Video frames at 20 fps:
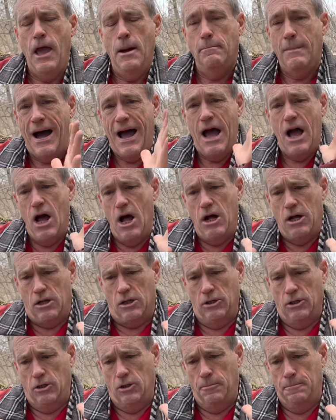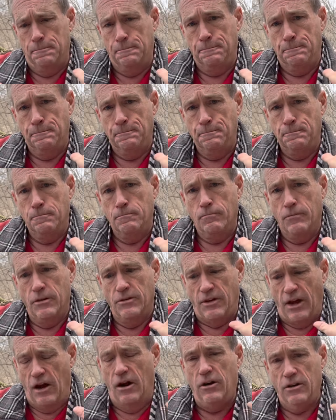My uncle,
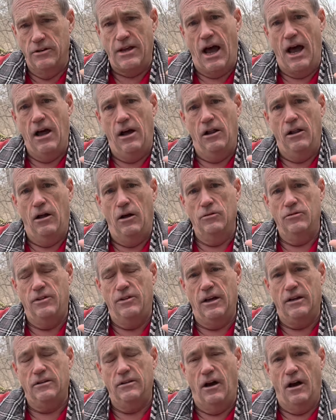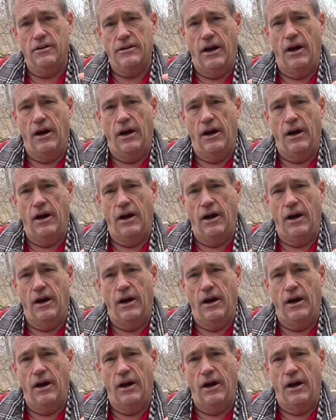Daryl Dyal on TikTok,